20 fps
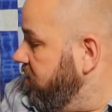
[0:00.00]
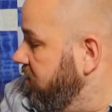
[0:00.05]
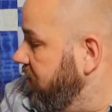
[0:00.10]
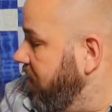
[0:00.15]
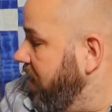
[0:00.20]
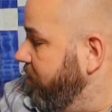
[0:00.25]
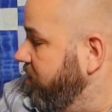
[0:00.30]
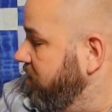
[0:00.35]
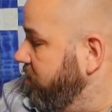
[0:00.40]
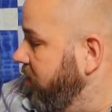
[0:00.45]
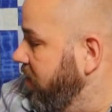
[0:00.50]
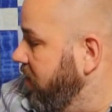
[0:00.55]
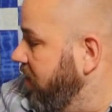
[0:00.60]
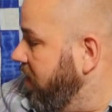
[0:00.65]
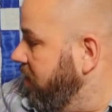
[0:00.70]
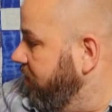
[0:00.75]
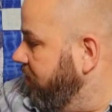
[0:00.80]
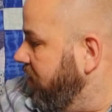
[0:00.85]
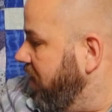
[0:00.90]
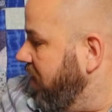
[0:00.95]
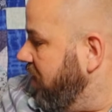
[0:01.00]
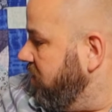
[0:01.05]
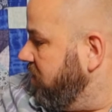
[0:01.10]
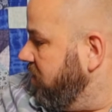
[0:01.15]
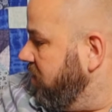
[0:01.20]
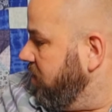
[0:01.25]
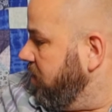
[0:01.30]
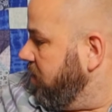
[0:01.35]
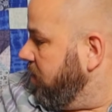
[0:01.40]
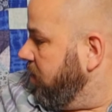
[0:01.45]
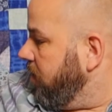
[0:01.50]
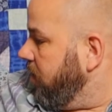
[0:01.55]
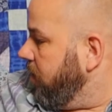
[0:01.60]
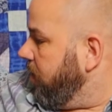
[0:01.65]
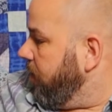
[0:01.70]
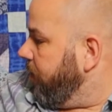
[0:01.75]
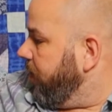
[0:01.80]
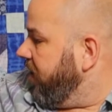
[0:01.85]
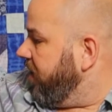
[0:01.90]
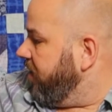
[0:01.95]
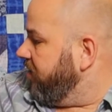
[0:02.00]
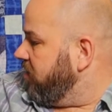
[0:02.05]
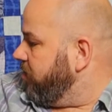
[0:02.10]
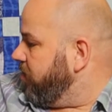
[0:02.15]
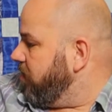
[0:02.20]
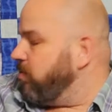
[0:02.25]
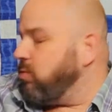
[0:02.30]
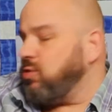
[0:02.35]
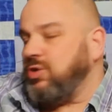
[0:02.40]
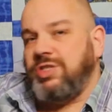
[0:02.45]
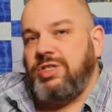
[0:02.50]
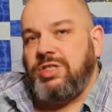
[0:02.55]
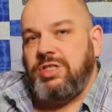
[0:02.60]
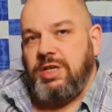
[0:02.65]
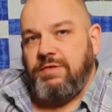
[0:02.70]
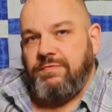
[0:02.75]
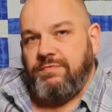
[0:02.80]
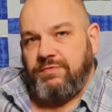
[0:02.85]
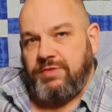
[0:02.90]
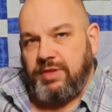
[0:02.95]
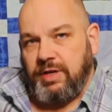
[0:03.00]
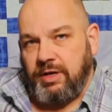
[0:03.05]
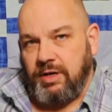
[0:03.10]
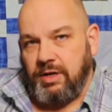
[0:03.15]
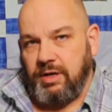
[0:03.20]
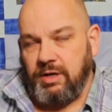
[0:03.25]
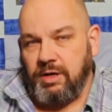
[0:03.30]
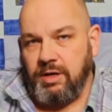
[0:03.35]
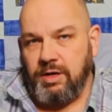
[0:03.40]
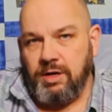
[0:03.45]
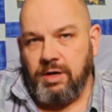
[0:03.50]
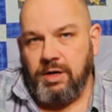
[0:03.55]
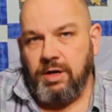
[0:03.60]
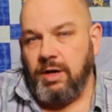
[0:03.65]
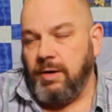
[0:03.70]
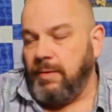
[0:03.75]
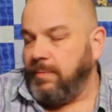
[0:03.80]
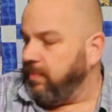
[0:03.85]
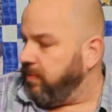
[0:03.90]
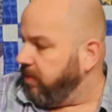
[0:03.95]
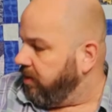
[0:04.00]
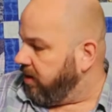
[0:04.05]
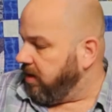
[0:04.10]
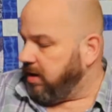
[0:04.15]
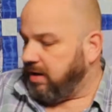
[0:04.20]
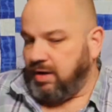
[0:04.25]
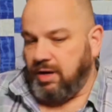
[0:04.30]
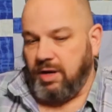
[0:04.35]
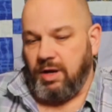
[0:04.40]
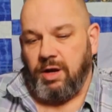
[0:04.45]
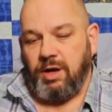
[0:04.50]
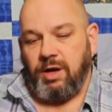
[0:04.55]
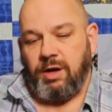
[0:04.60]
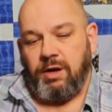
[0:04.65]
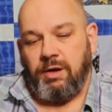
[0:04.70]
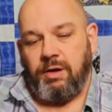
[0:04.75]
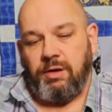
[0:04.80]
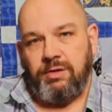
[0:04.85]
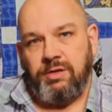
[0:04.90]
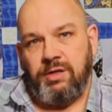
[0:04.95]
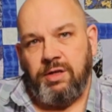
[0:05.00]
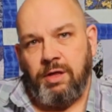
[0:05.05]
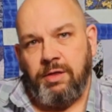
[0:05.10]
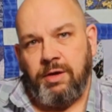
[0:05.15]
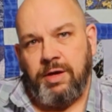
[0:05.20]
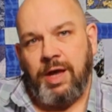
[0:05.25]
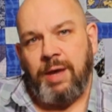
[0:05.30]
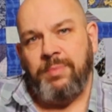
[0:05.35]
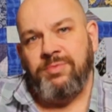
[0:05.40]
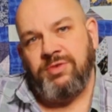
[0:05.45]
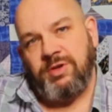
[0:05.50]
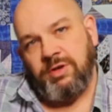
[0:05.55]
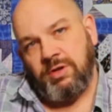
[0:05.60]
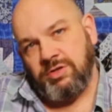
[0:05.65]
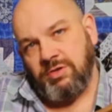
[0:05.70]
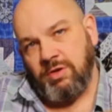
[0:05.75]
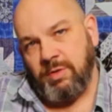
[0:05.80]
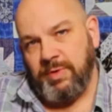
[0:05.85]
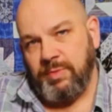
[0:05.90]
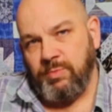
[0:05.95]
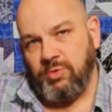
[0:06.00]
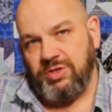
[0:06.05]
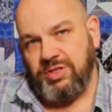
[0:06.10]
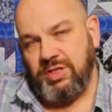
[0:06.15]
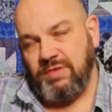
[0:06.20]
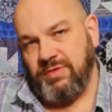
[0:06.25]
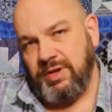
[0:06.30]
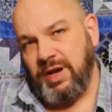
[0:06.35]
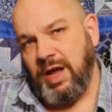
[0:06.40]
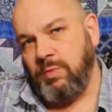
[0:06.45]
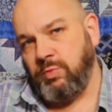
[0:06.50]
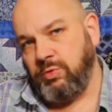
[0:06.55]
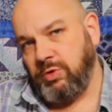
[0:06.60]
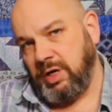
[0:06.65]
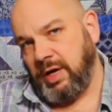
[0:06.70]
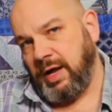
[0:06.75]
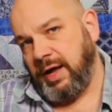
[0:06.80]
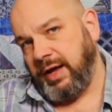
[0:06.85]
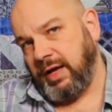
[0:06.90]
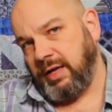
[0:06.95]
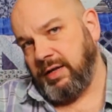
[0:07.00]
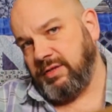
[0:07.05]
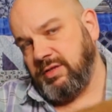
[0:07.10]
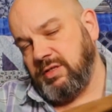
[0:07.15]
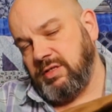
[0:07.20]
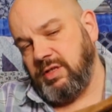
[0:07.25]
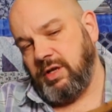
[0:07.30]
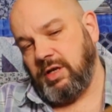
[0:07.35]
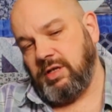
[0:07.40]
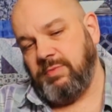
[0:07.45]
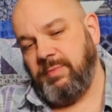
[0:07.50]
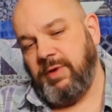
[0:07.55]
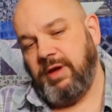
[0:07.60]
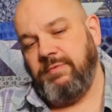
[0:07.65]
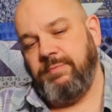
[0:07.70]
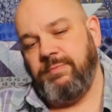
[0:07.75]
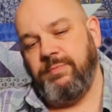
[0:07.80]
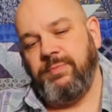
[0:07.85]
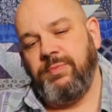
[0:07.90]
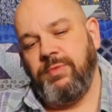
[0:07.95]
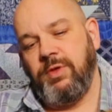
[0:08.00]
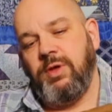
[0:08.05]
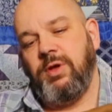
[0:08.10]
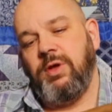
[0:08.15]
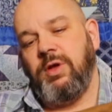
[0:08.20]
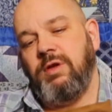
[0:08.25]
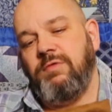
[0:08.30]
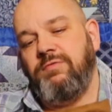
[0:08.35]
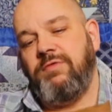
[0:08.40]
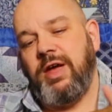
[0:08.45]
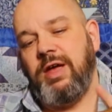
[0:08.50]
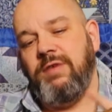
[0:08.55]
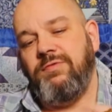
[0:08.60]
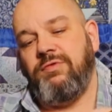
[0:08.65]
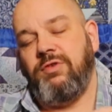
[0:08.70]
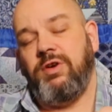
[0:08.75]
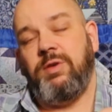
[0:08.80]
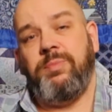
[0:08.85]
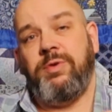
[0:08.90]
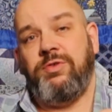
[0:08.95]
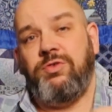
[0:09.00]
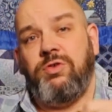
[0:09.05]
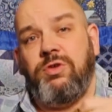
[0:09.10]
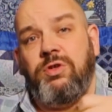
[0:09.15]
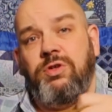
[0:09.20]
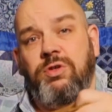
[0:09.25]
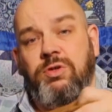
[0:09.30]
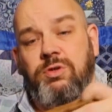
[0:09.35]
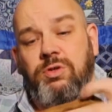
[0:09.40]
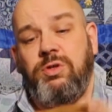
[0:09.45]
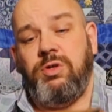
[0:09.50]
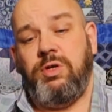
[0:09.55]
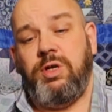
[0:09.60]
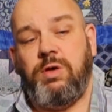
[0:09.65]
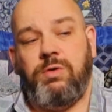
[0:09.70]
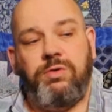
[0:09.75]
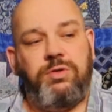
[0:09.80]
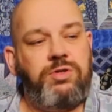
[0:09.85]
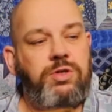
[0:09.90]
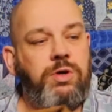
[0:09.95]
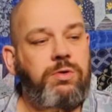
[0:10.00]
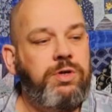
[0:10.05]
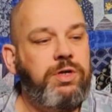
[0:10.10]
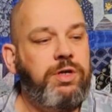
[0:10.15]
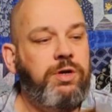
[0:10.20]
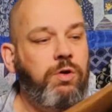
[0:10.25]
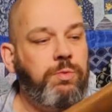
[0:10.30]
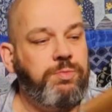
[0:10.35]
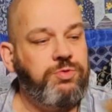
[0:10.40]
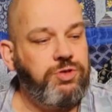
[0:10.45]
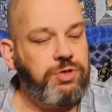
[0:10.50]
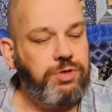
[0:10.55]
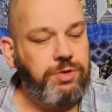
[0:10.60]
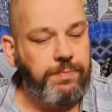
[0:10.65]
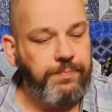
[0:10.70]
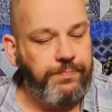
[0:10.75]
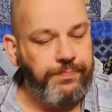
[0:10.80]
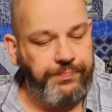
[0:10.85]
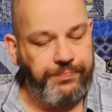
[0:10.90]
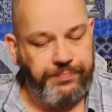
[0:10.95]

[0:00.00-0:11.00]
cap is made out of that. And it's a bit more stiff than the other caps, and also a bit more stiff than I would like. It's not my favorite, but you can, you know, it's totally an option.